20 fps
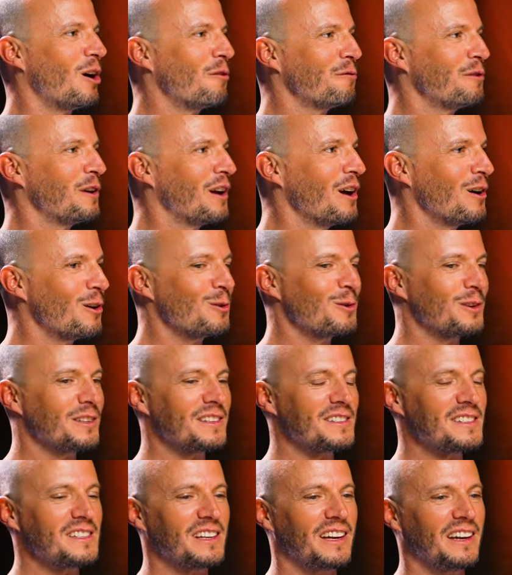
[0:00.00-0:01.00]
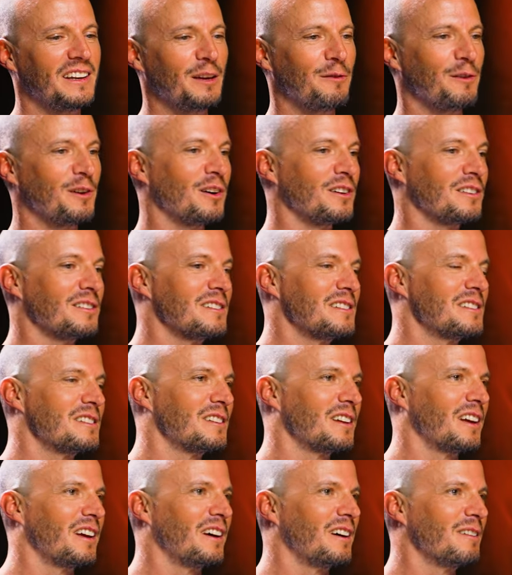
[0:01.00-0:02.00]
off you go, and and if you
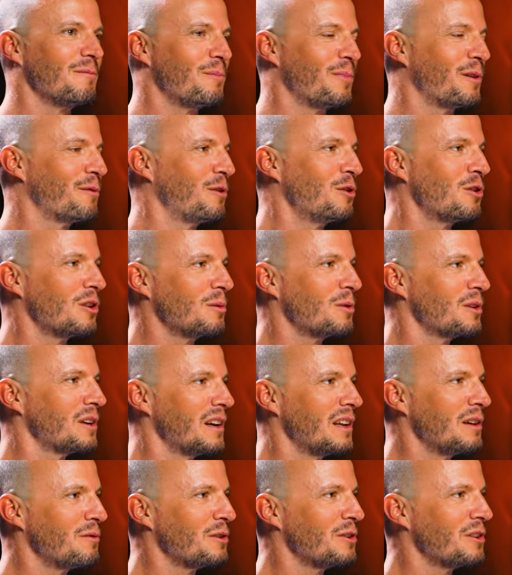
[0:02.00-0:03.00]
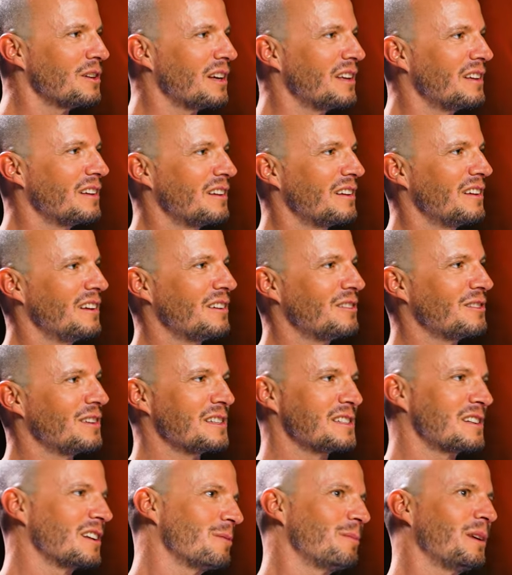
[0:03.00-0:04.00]
don't uh, perform or deliver, then you know
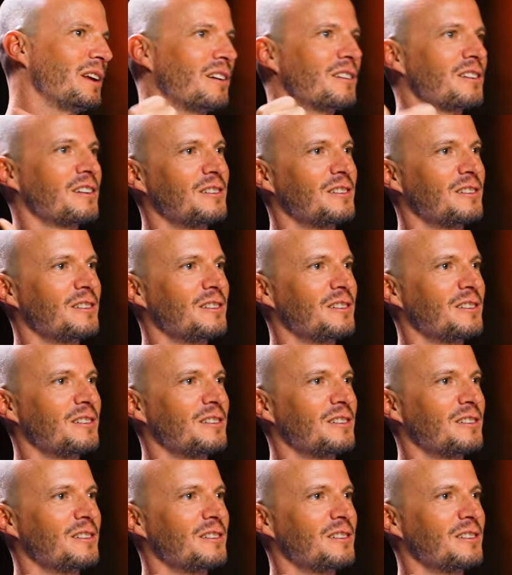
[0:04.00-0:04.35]
there's going to be other